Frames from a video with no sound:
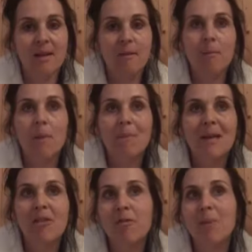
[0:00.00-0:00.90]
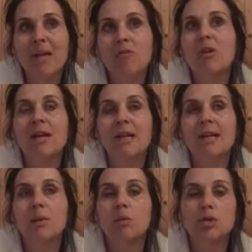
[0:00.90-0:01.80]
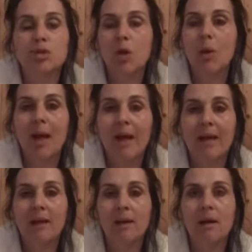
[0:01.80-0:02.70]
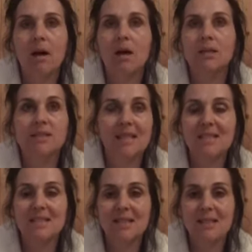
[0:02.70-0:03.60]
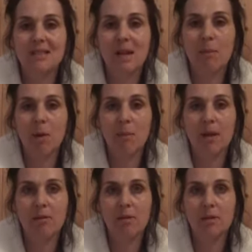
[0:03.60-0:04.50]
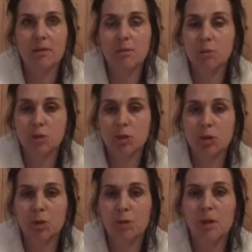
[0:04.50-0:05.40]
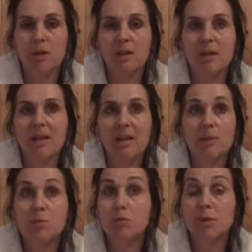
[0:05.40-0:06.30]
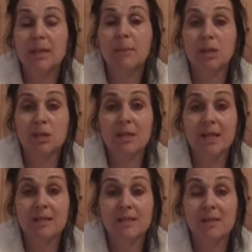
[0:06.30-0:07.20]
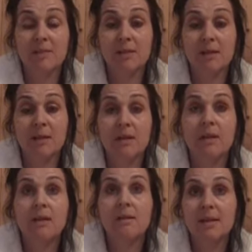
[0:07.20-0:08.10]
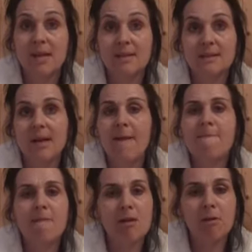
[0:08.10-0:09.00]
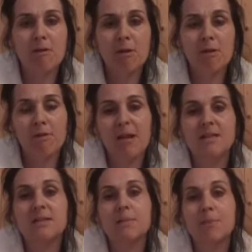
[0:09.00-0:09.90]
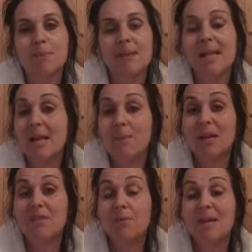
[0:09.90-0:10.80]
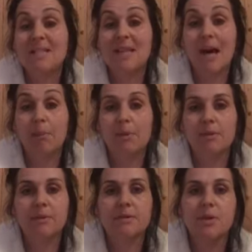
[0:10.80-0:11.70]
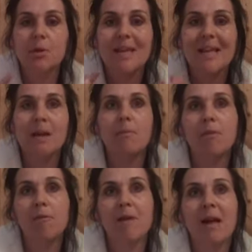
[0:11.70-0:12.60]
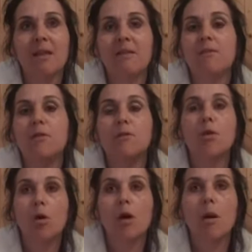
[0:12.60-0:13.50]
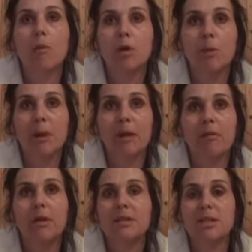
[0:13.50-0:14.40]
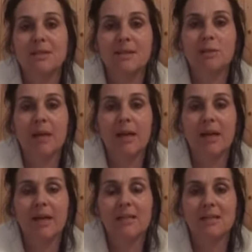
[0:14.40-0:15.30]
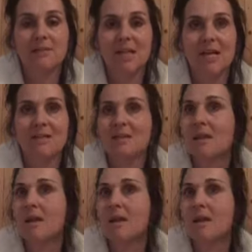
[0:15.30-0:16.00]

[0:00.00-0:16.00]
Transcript: My BFP really was so late. I tested the day of my period was due. It was pretty much a negative. Next day, very, very faint. So late BFPs happen. So keep the faith. If you've not come on your period and you're still getting a negative test,